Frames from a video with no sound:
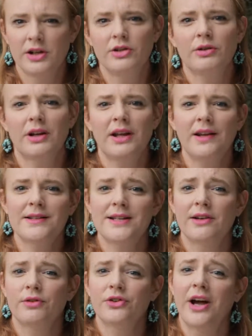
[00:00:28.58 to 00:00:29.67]
You can get
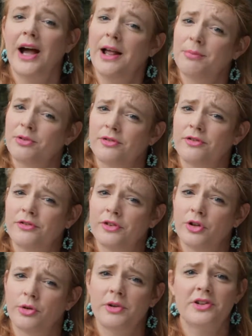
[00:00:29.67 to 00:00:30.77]
several types of
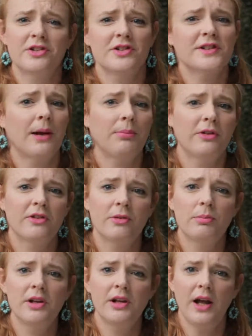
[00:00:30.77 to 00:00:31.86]
film. This just happens to
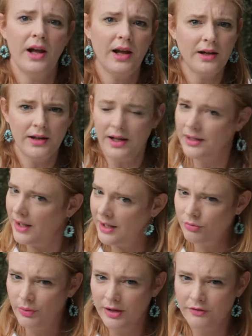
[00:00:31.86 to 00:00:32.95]
be an
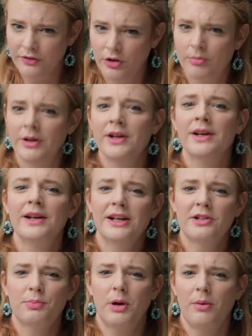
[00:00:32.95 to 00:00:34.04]
X-ray film.
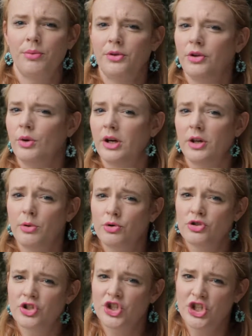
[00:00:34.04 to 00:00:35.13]
It's probably one of
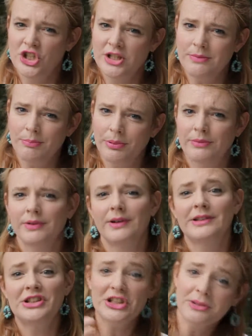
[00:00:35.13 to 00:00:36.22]
the
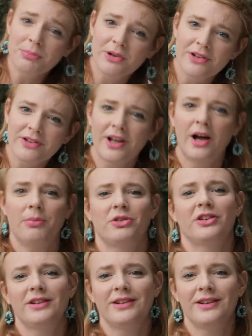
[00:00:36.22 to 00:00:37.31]
cheapest
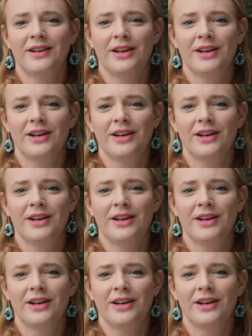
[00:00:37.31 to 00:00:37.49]
option